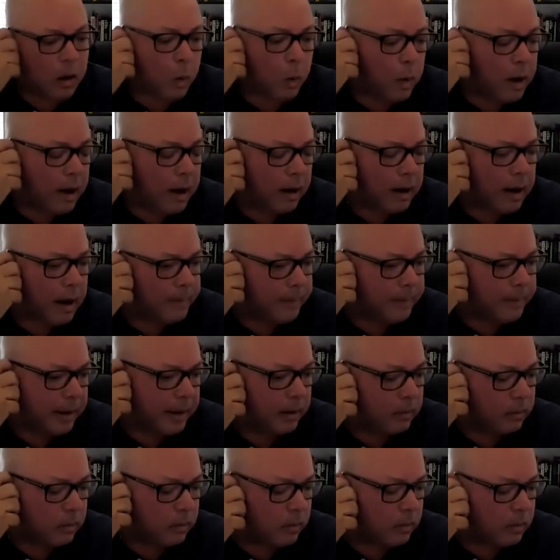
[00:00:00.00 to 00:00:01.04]
Well, I
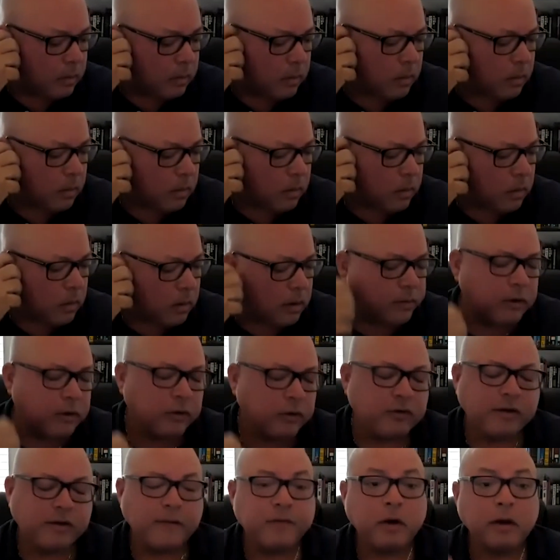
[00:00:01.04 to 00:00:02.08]
mean,
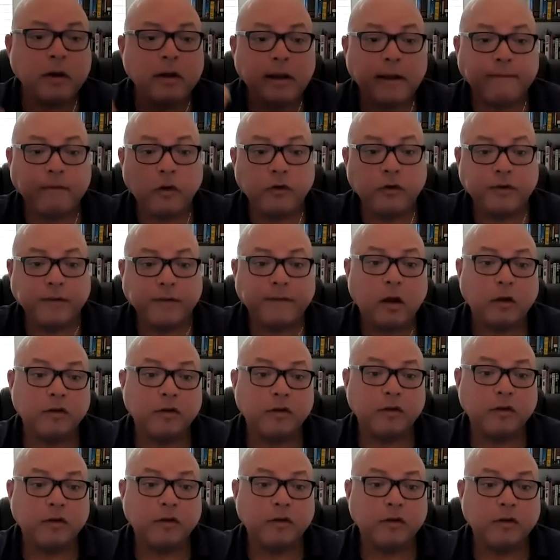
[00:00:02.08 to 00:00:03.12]
there's different levels of
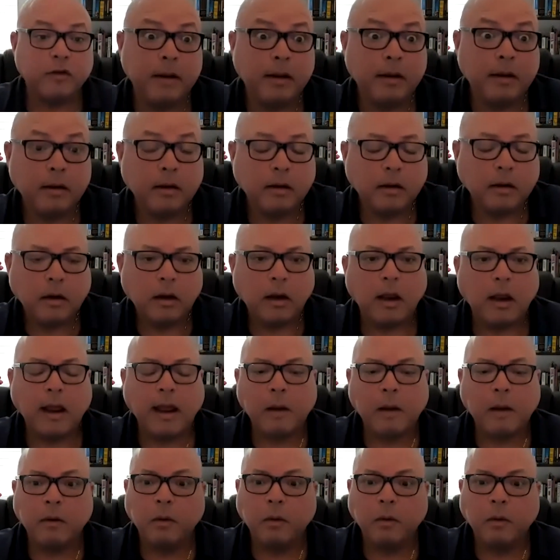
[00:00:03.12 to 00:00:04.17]
autonomy,
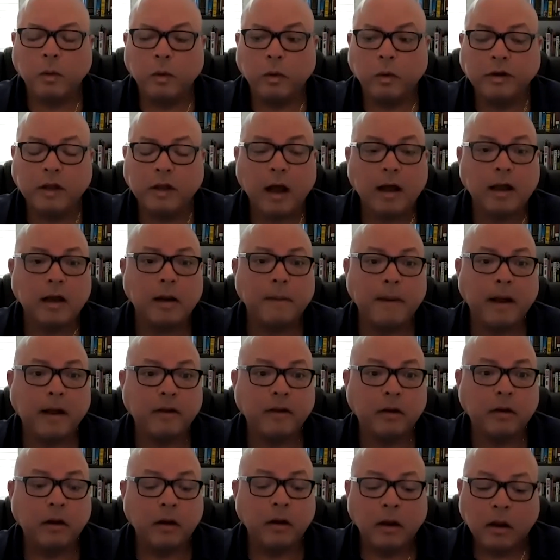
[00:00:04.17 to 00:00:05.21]
and we're talking about
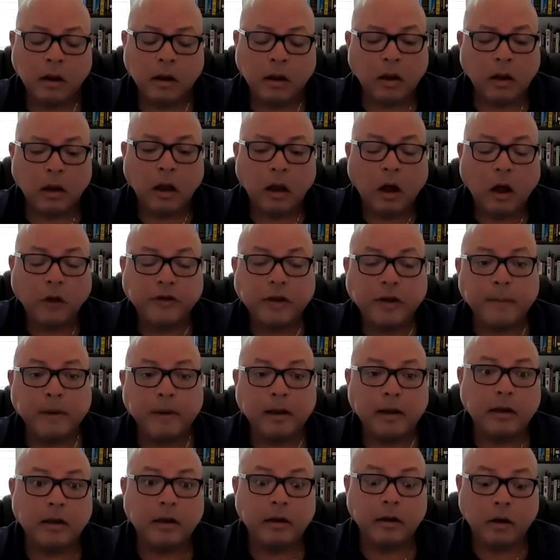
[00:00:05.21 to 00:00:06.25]

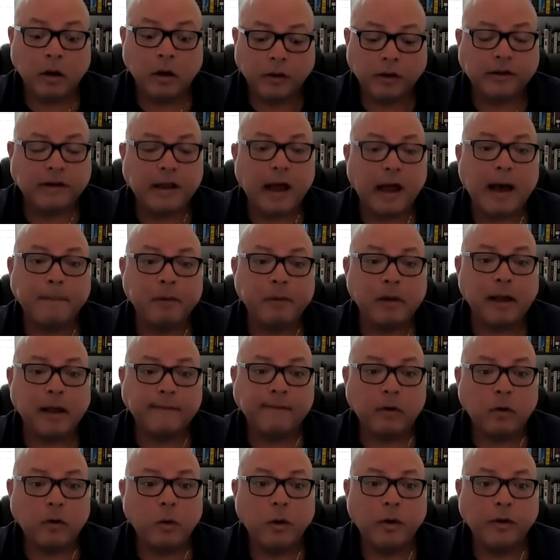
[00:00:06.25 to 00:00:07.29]
ultimately, the top
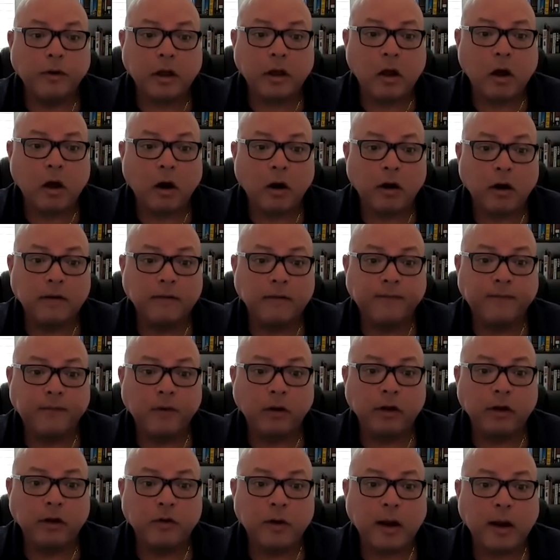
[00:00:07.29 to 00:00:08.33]
level where the car can
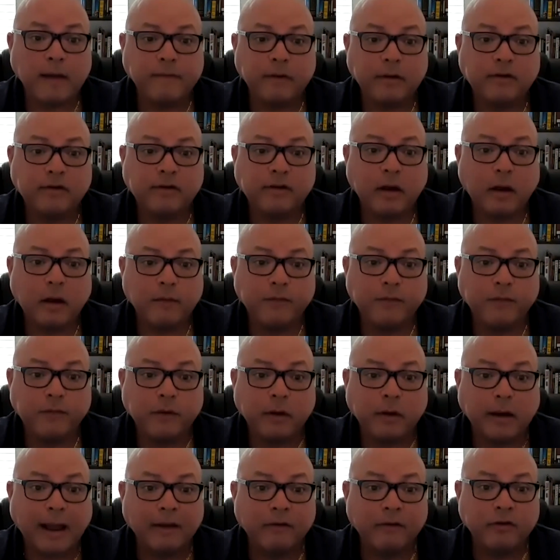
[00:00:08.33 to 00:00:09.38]
fully drive itself
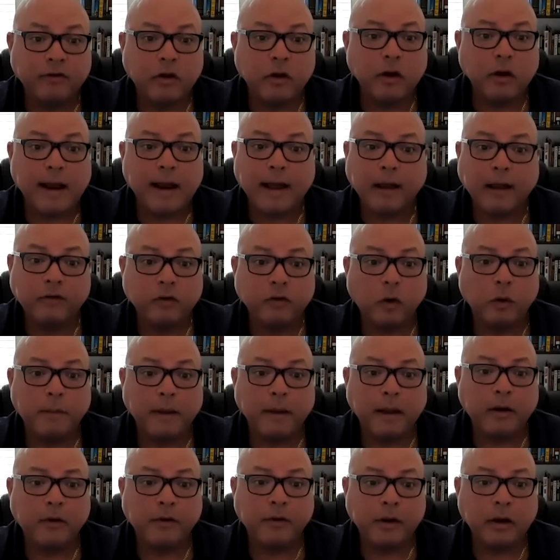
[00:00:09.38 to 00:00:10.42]
as good as or
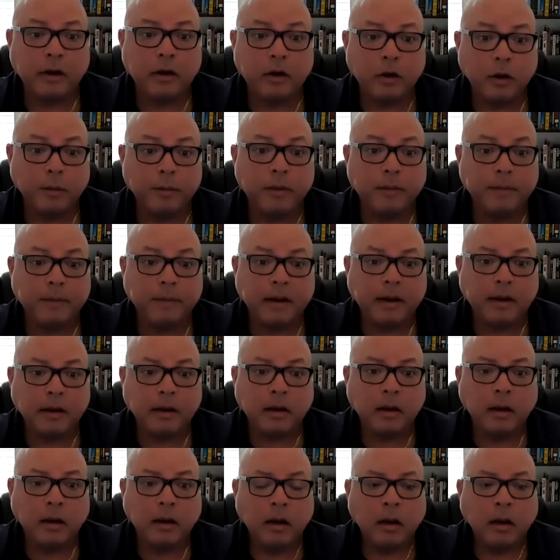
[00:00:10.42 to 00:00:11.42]
better than a human being.